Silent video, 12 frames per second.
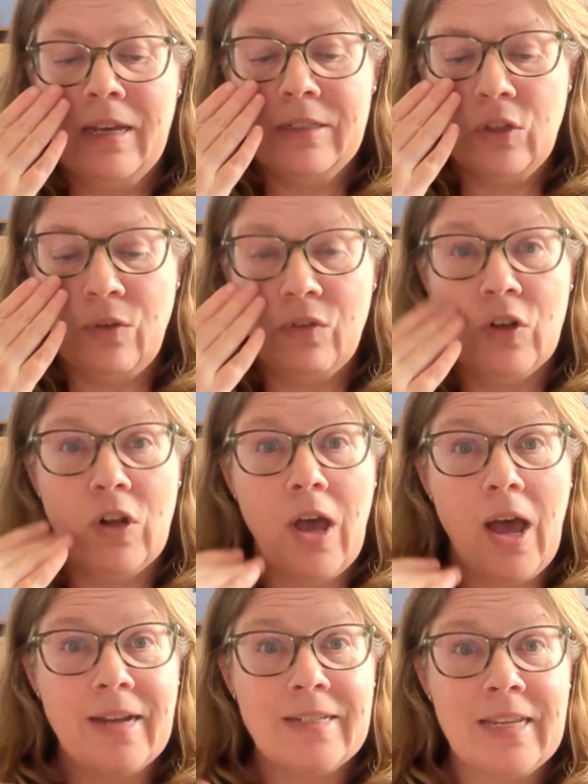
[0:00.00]
So if you
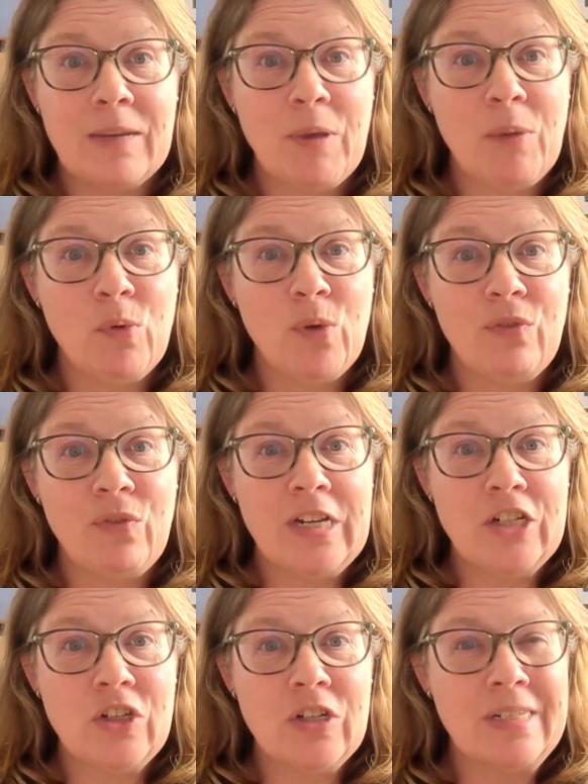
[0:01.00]
like seeing people with
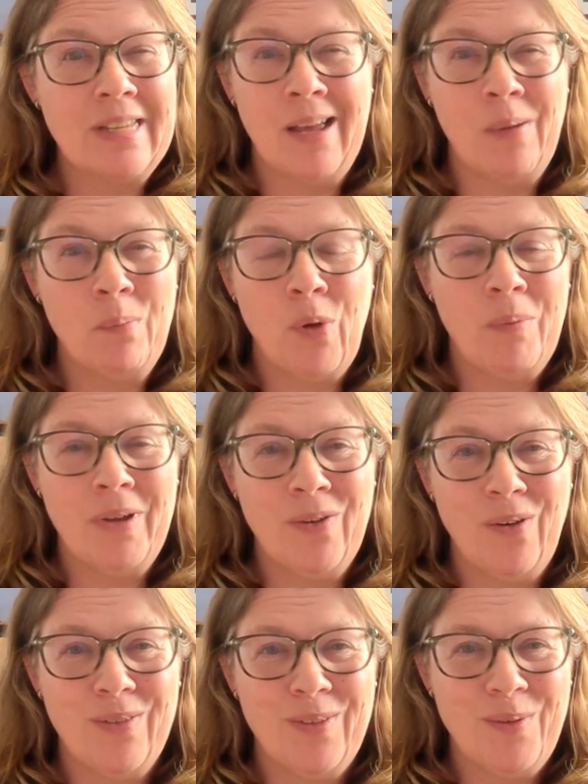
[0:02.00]
finishes, I'm probably
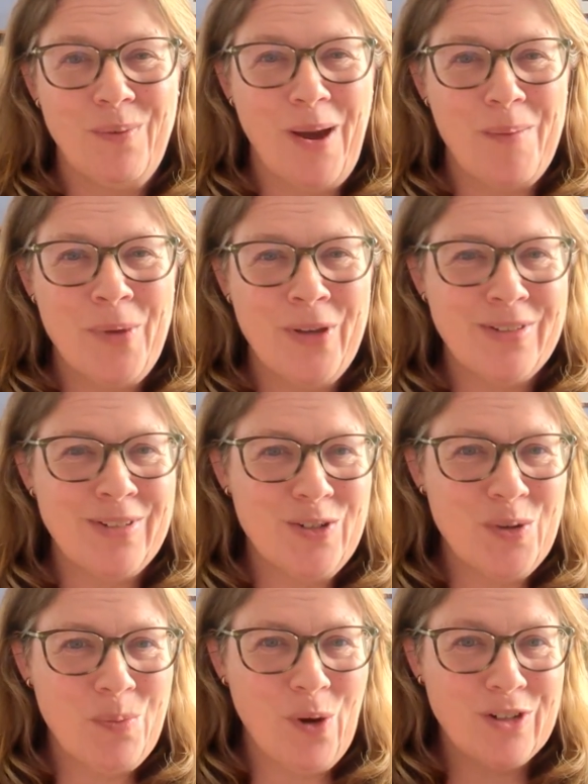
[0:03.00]
not the right person
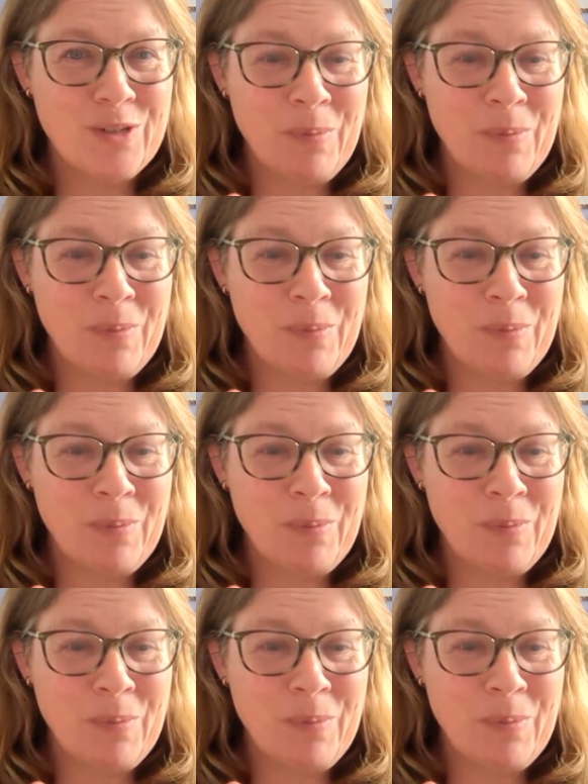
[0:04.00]
to watch.